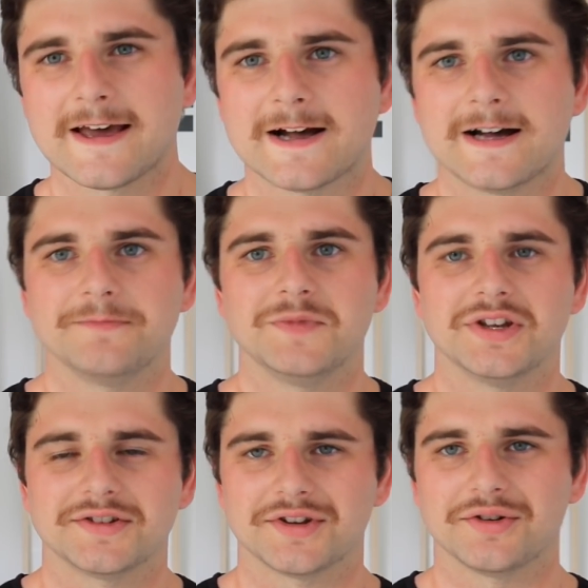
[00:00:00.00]

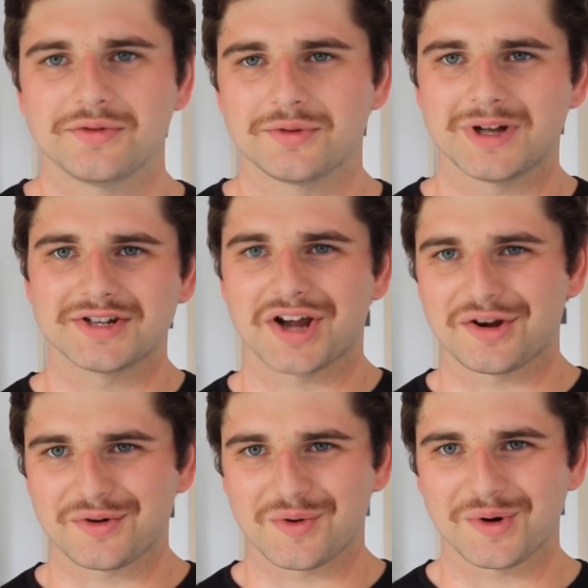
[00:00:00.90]
Yeah, so all the
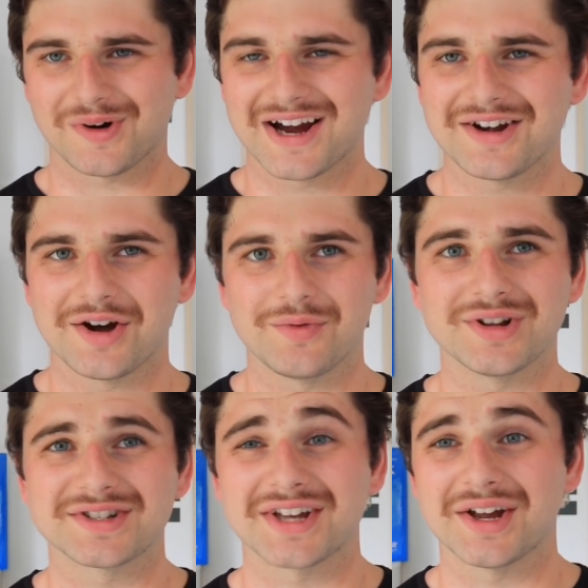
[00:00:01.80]
Punchcard crew are great. I
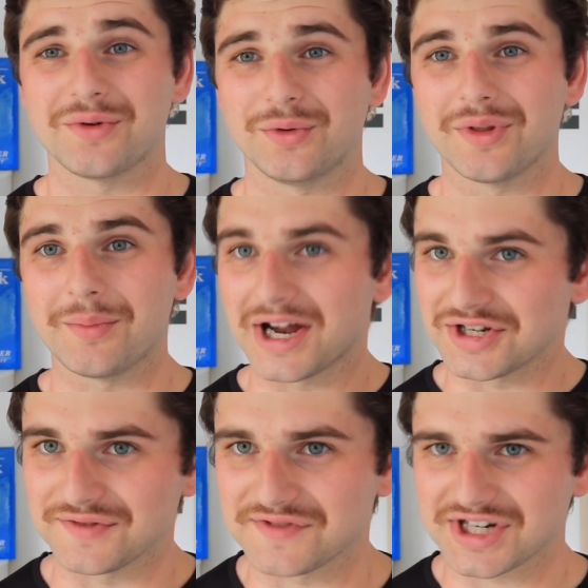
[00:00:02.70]
will say all the
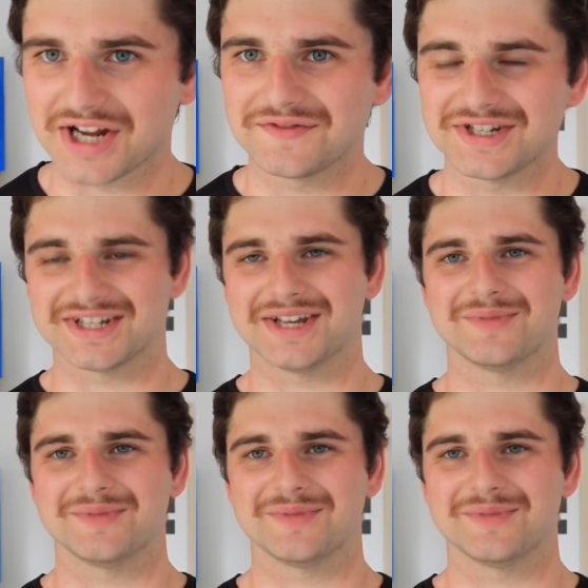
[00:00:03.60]
Margin of Safety